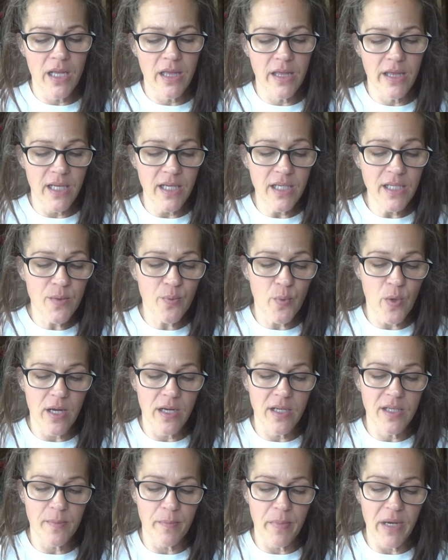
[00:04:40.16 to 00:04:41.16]
This one
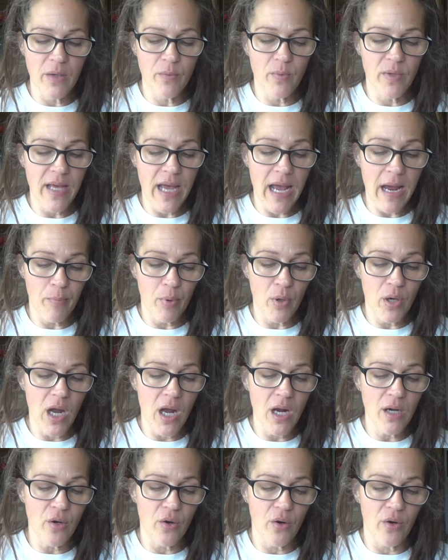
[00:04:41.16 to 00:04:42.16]
is made with
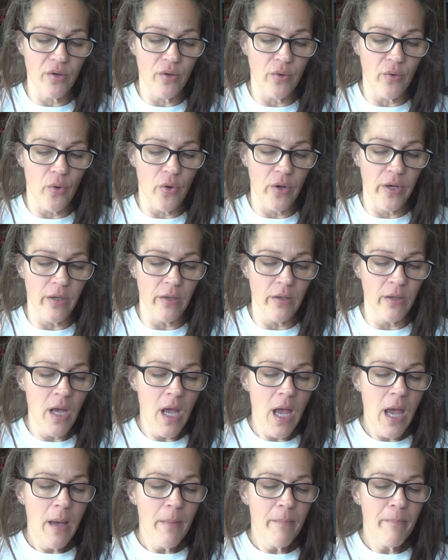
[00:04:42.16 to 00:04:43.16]
apricot kernel oil,
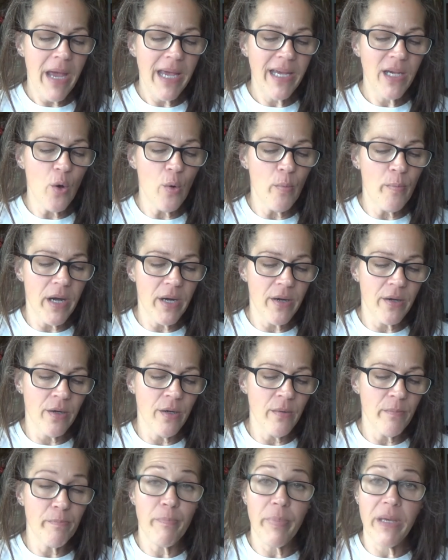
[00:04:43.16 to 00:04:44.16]
mango
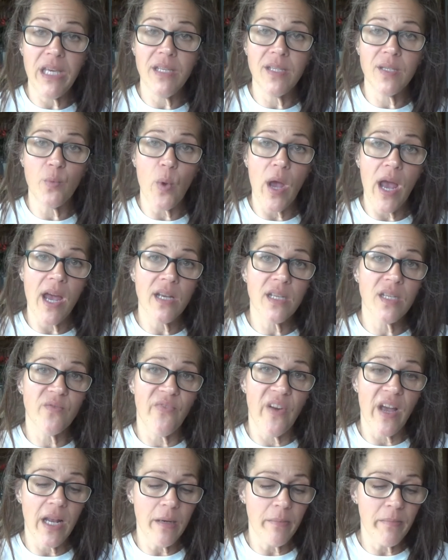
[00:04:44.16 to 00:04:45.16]
butter, beeswax,
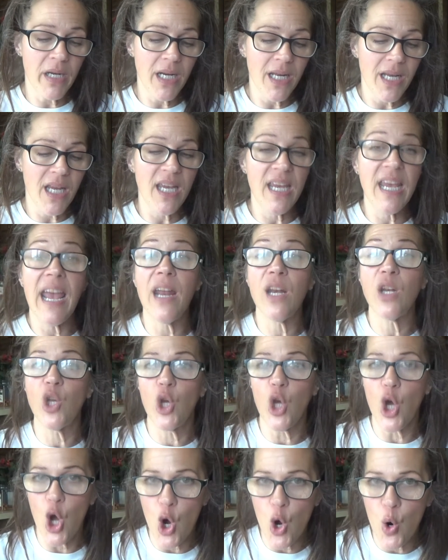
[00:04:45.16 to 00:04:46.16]
vitamin E, and
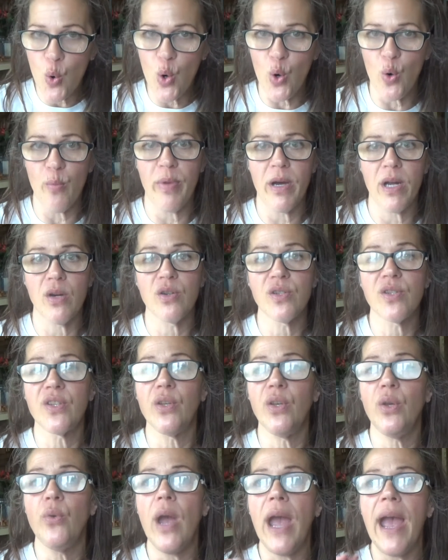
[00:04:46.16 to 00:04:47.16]
cocoa butter. So
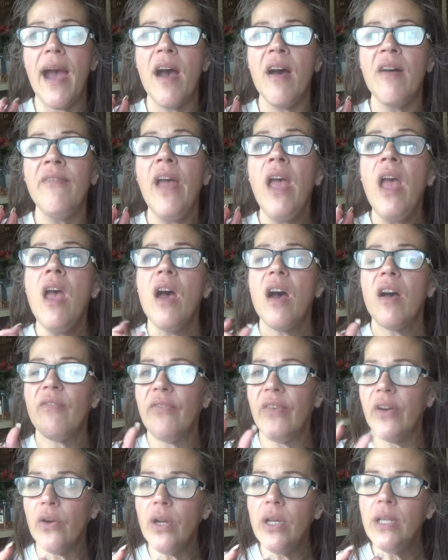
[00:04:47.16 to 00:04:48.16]
you have a
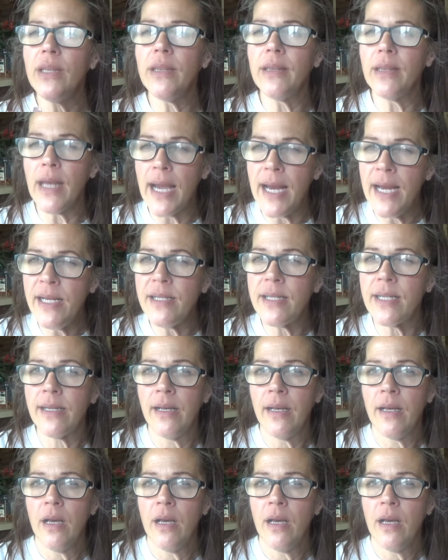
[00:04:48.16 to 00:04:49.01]
very light